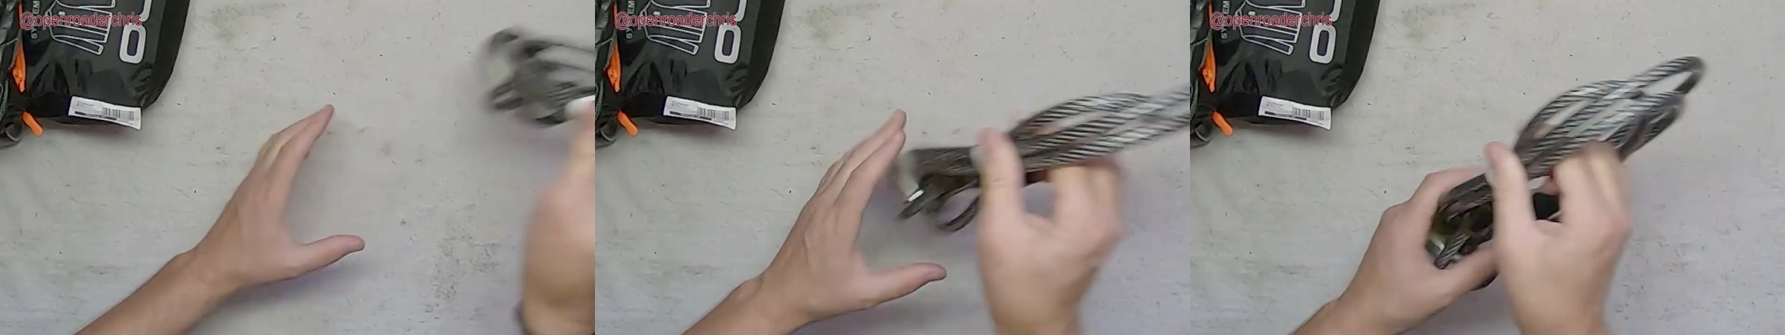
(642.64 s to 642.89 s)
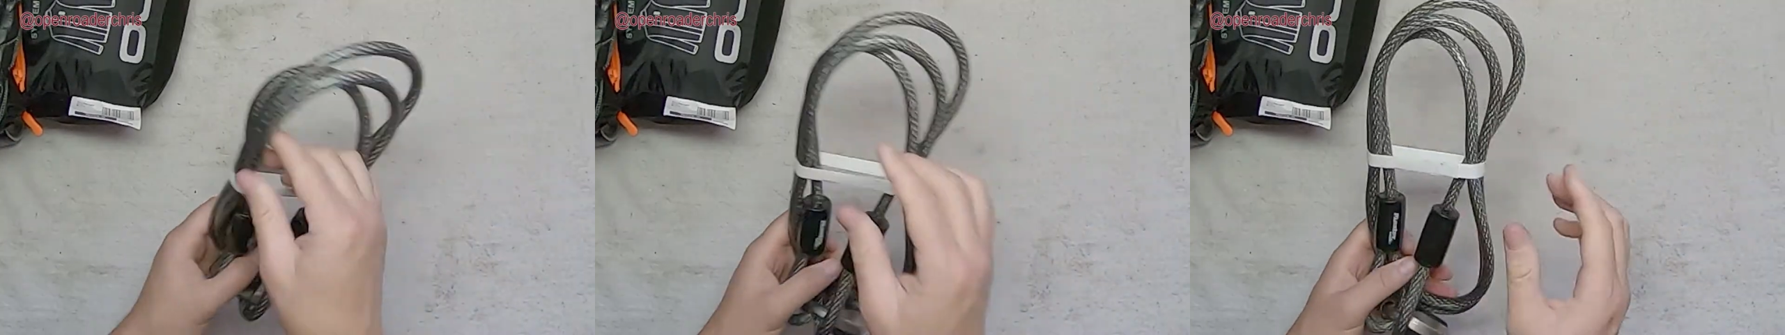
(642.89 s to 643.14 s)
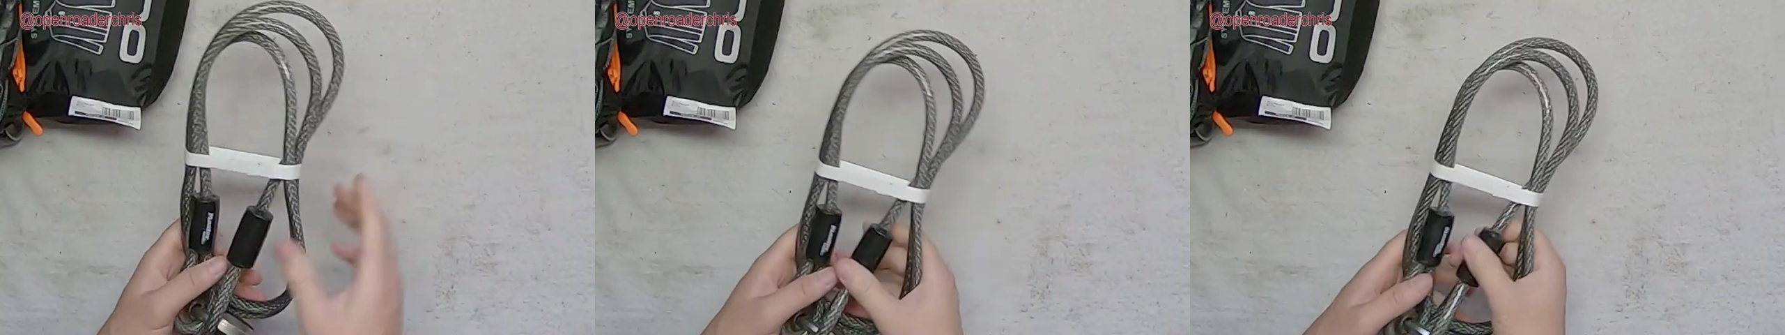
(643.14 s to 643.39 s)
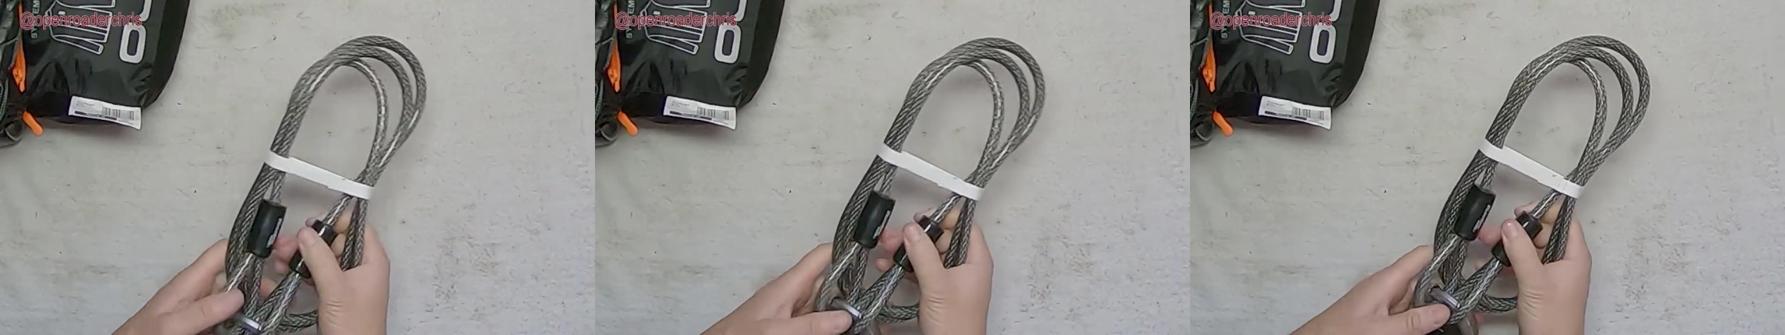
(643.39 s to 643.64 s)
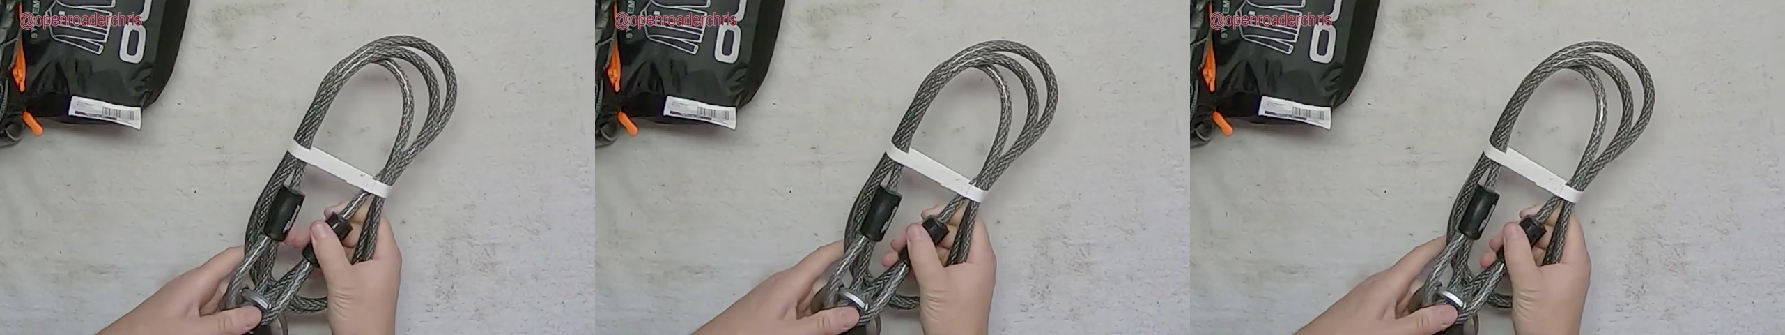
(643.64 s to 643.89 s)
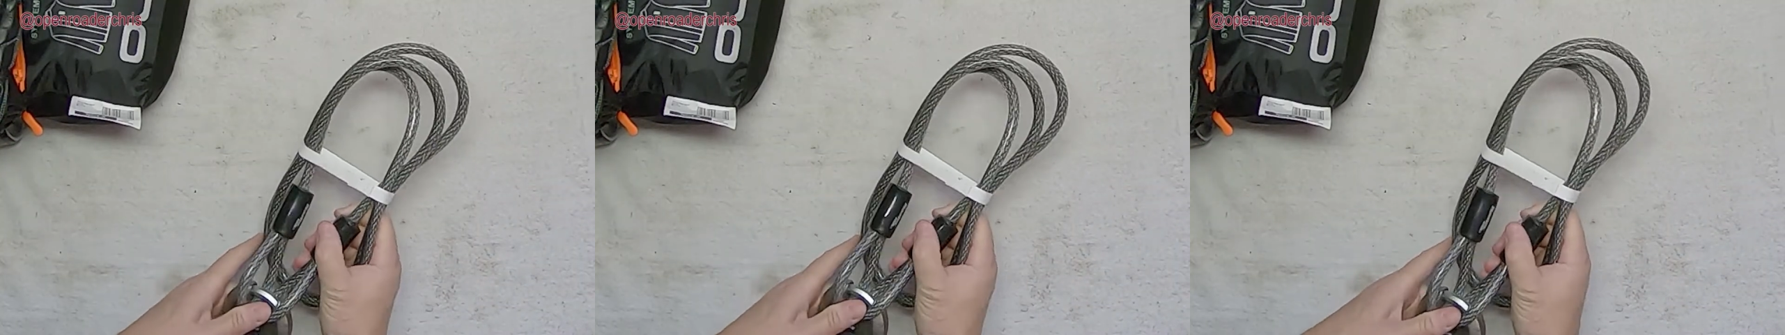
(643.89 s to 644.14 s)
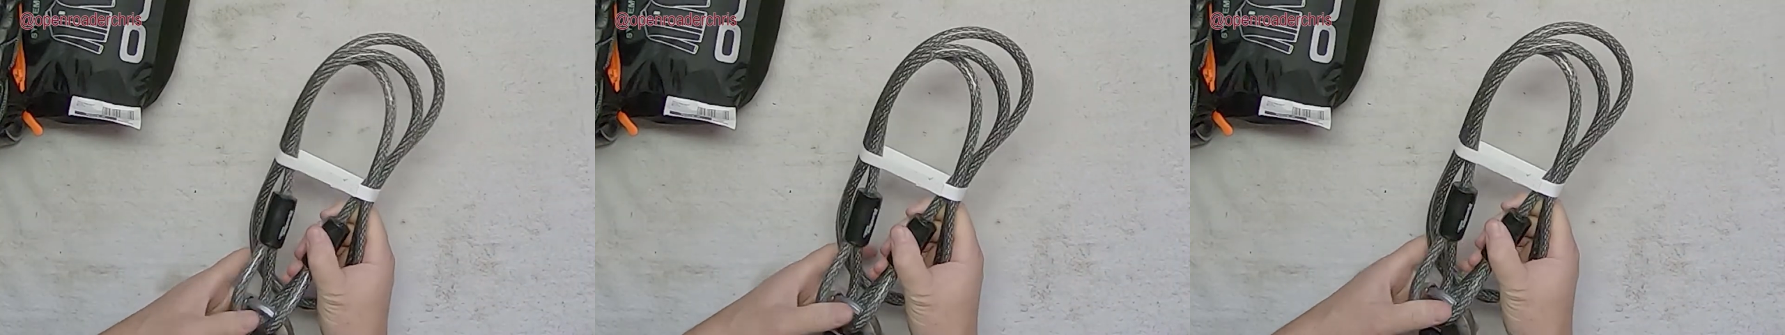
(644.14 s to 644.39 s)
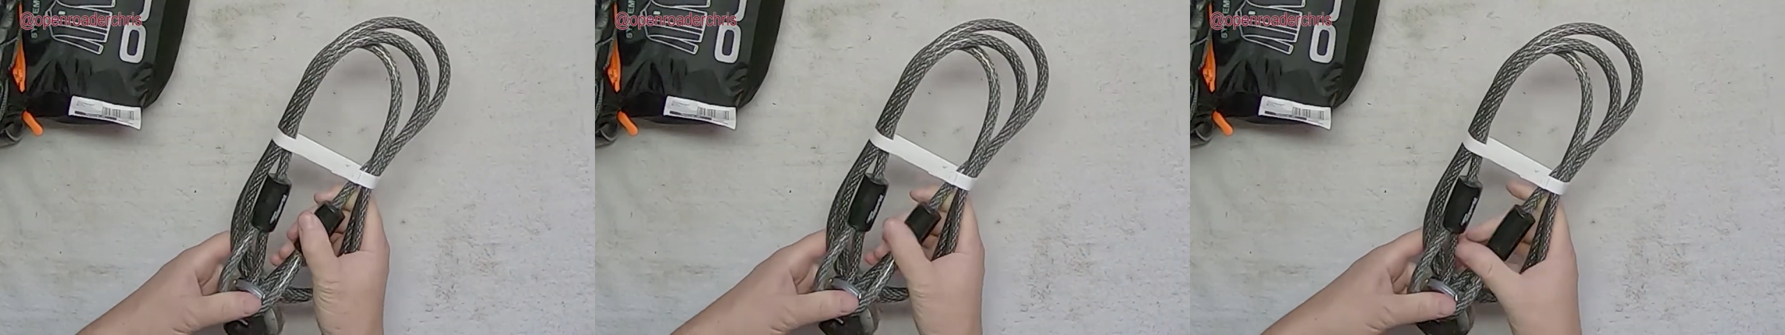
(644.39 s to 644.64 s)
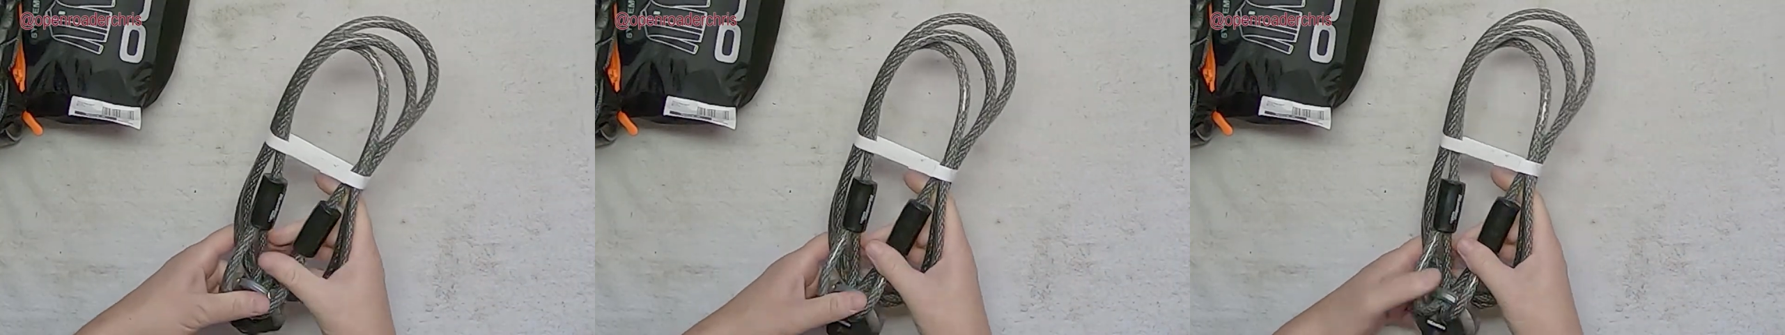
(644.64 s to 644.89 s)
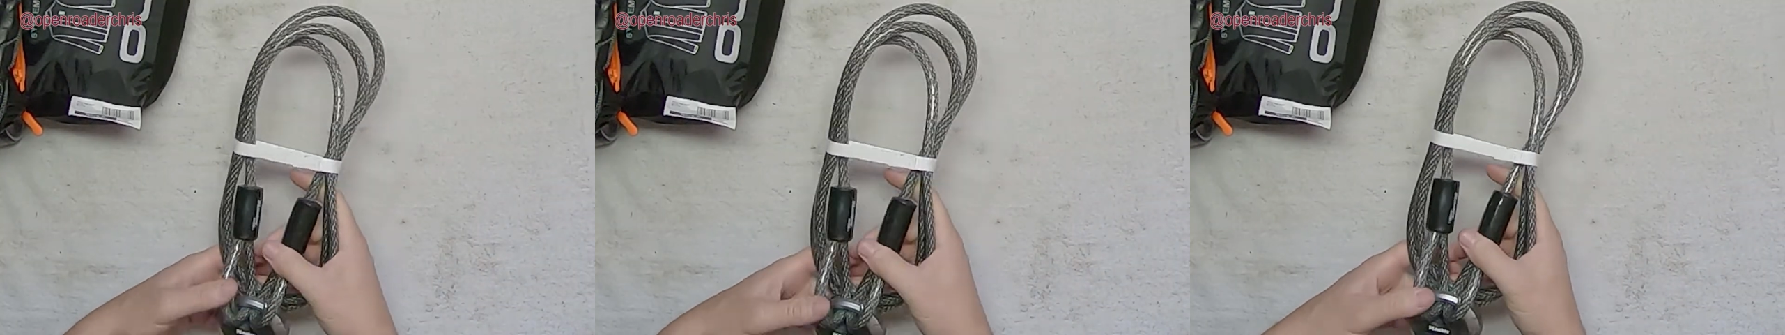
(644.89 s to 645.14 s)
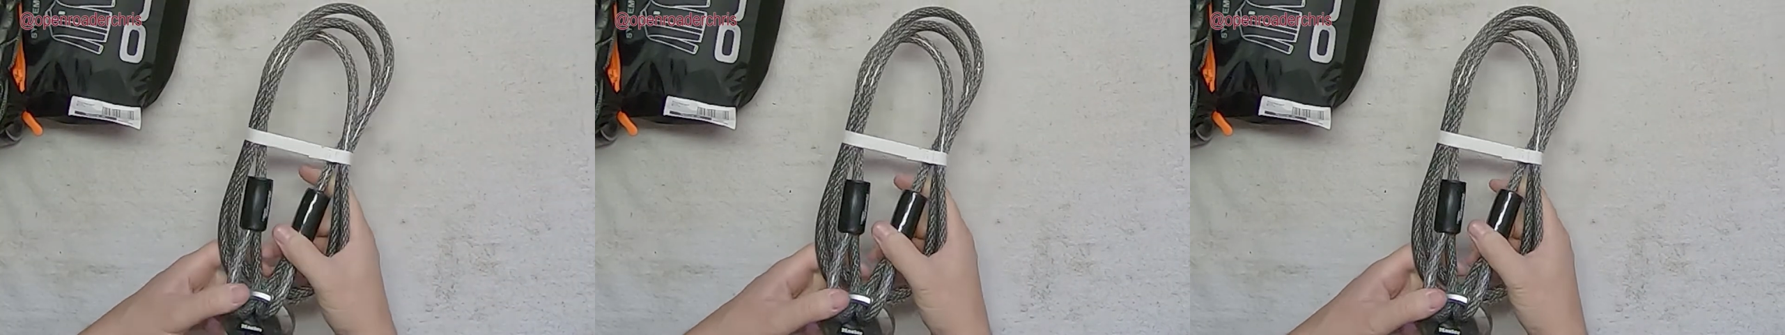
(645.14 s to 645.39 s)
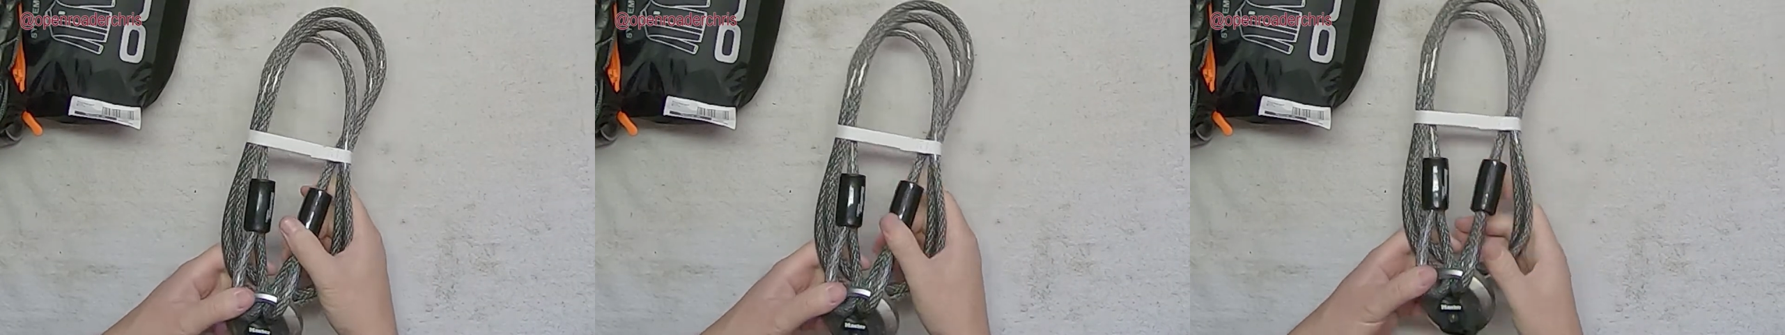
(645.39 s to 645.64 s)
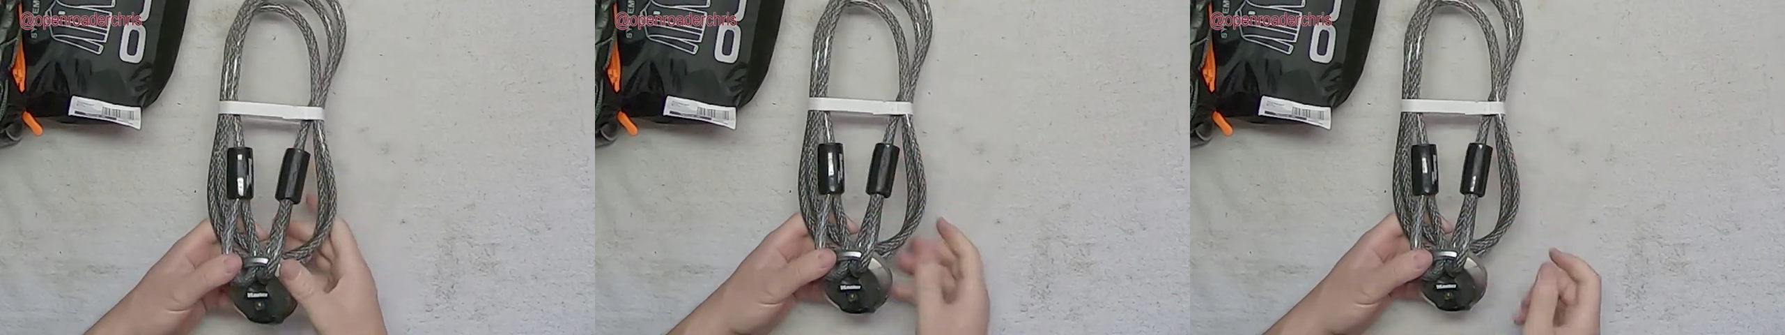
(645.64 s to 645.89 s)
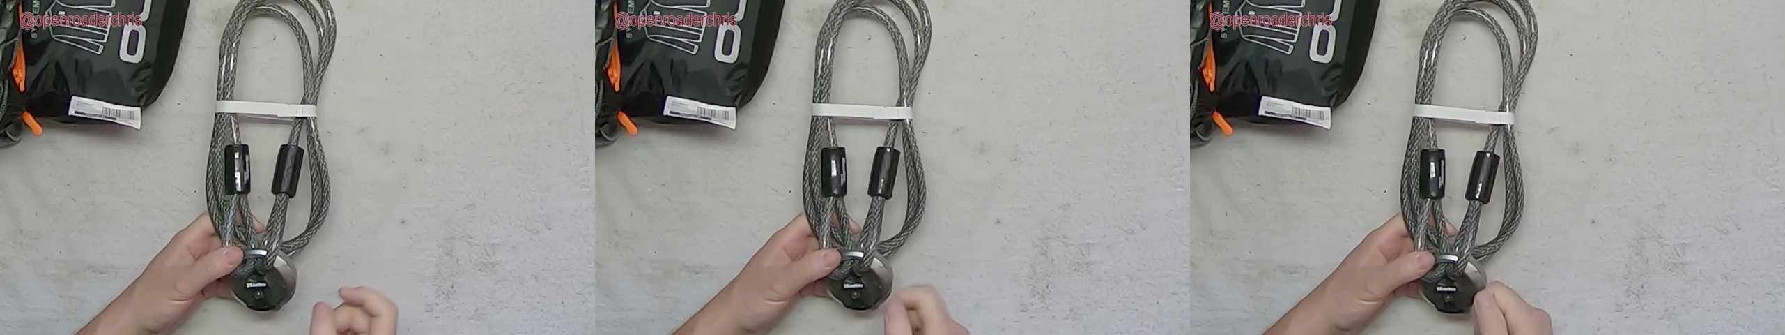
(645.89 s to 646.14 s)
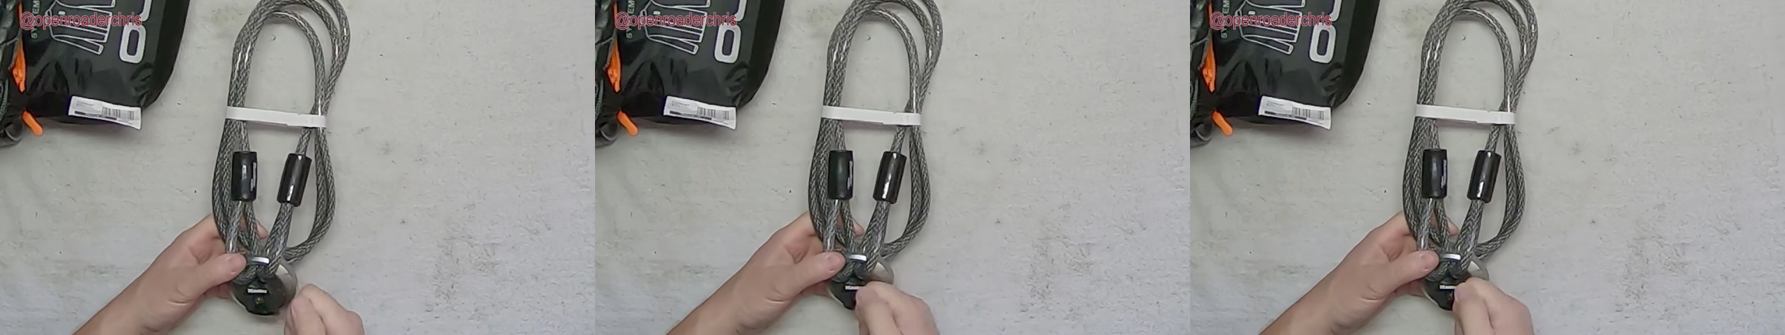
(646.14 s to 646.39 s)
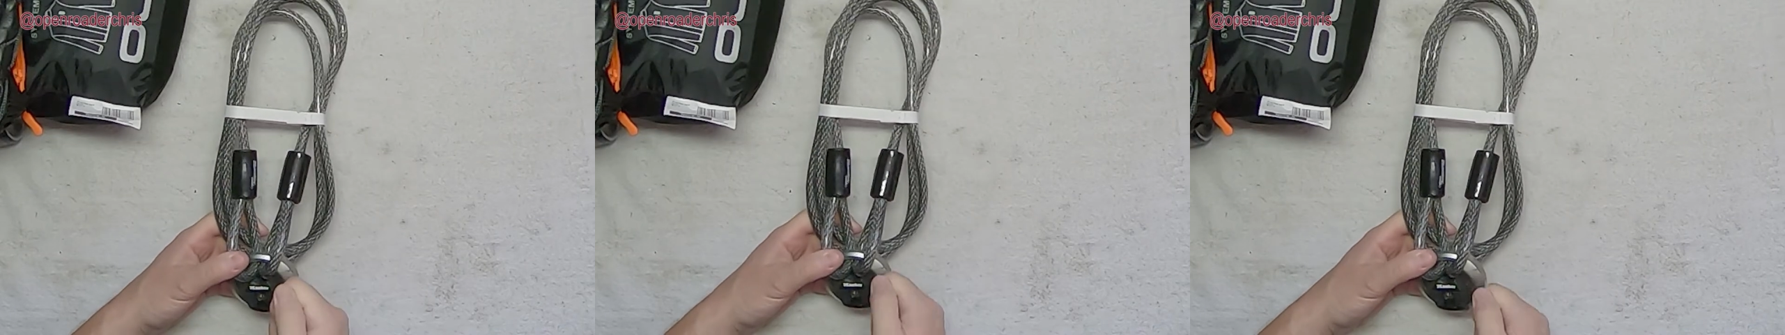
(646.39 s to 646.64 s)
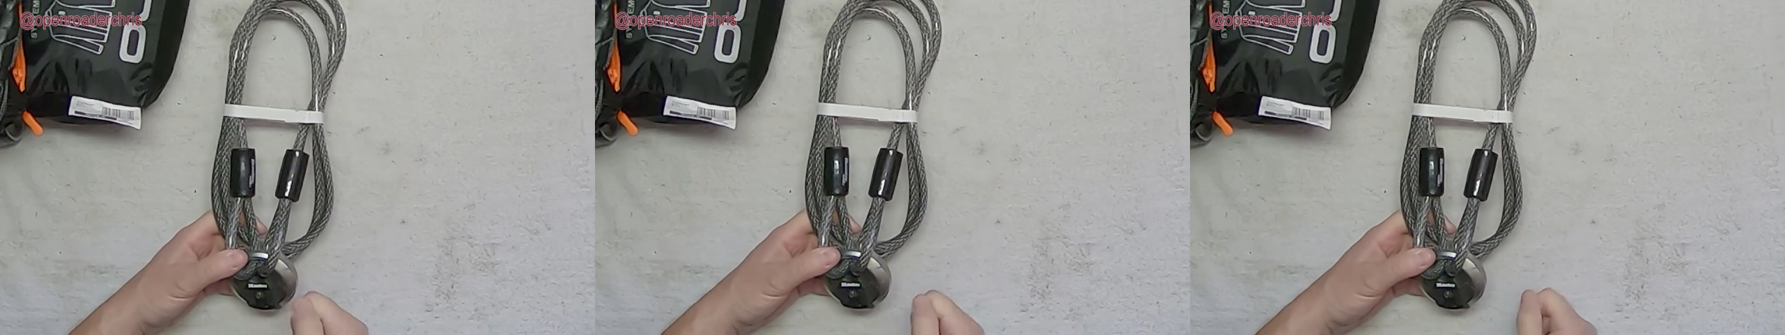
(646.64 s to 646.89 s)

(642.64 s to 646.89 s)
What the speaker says: No face is visible, so there are no lips to read.